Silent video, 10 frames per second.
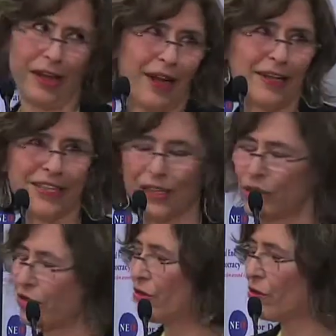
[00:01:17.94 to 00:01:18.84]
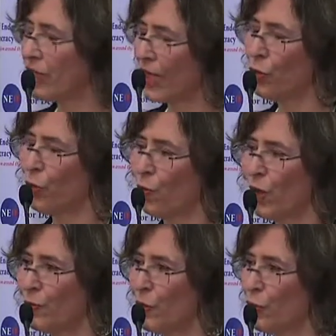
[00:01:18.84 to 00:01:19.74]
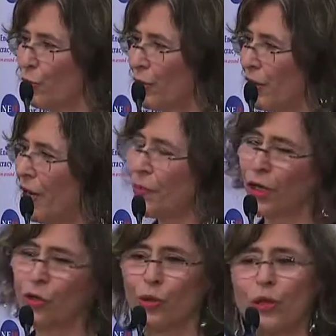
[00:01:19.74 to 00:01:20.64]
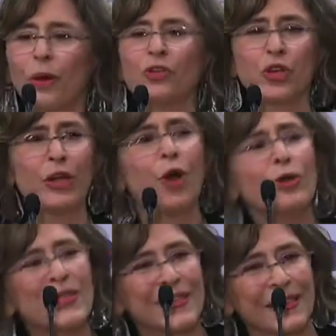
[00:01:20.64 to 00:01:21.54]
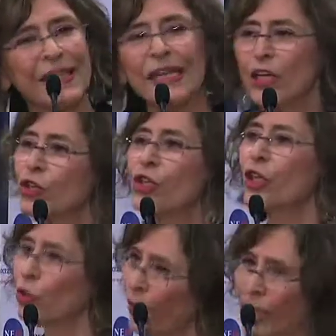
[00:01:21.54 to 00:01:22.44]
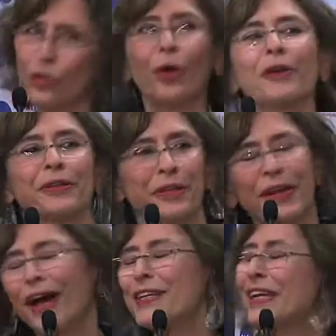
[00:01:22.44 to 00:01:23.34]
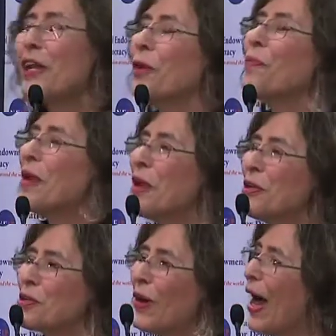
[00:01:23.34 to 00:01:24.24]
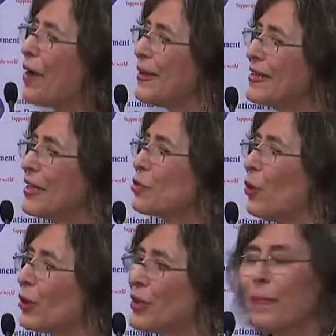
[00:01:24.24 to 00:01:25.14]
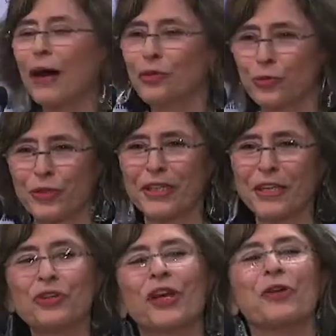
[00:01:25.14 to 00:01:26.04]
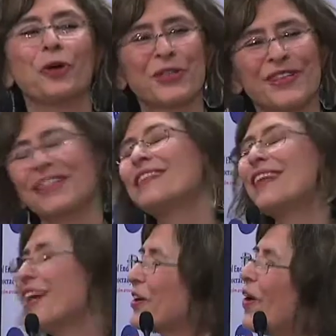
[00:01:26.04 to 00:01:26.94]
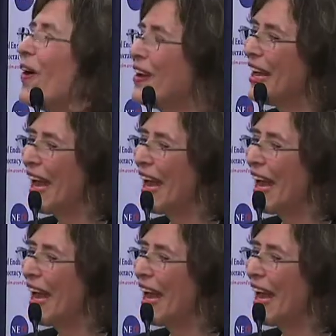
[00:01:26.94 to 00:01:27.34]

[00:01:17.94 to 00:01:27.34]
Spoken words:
I said, you know, they don't want me to talk there. I'm going to talk about Jane Austen. She said, go and talk there, I tell you. So I went and talked about reading Jane Austen in Tehran.